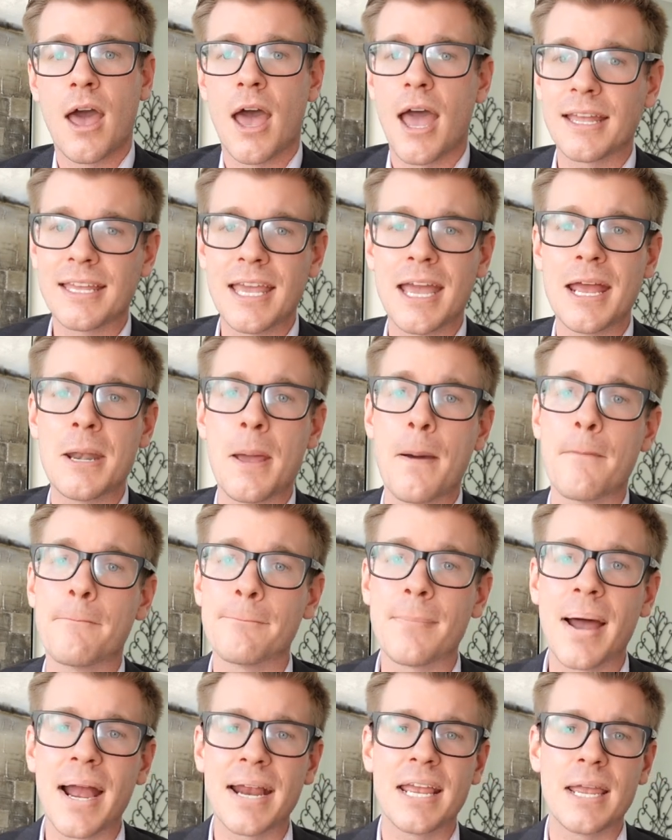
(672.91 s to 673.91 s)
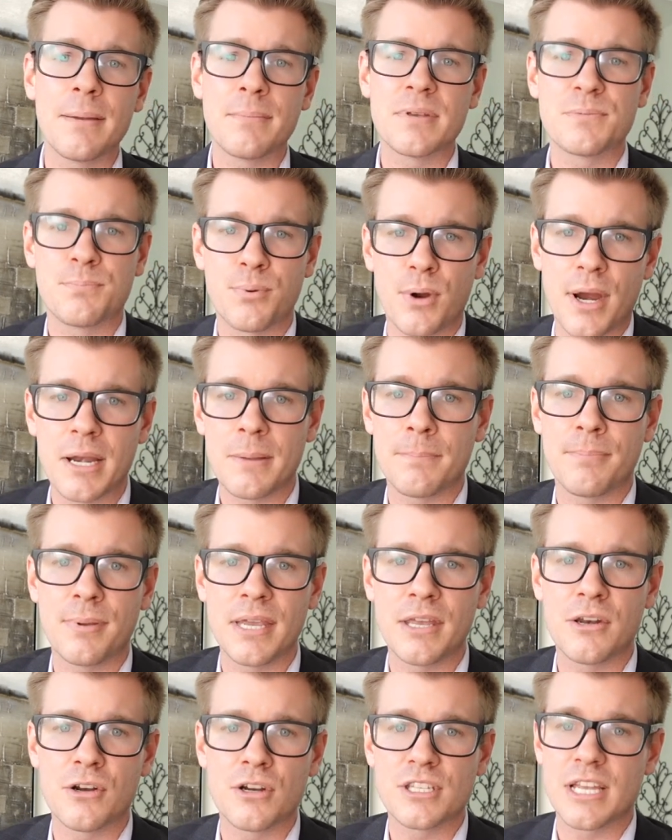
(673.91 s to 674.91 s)
Again, my name is Brandon
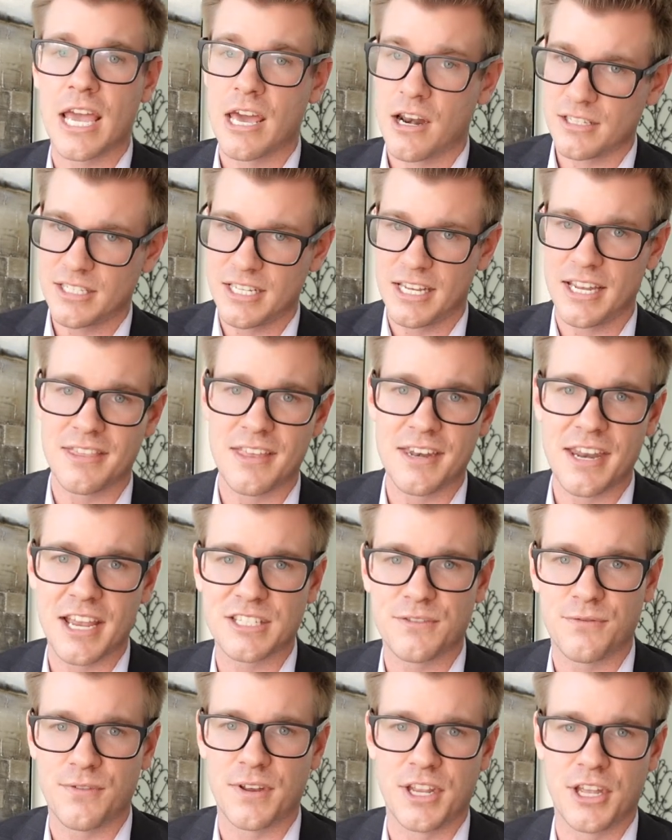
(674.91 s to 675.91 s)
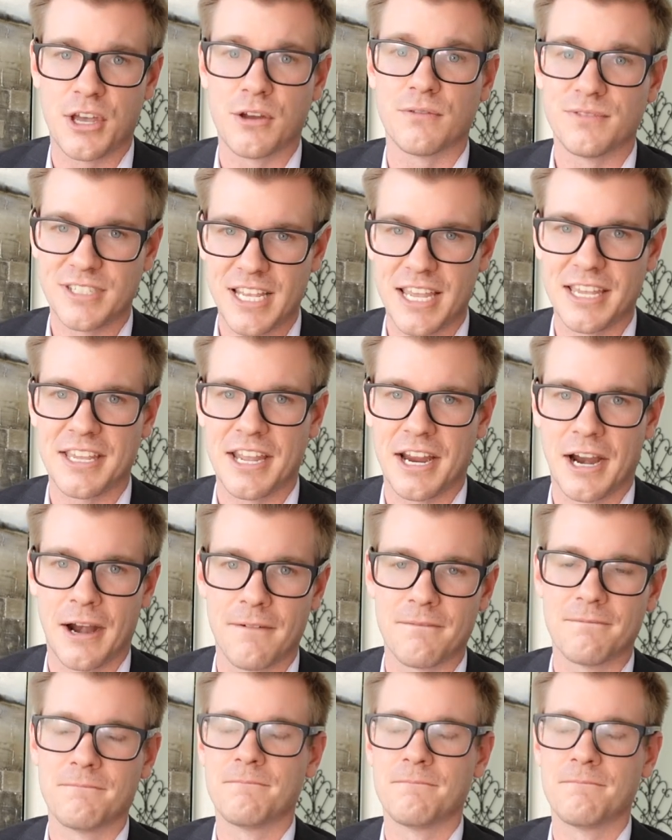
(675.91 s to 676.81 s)
Peters, and I'll see you in the next video. Take care.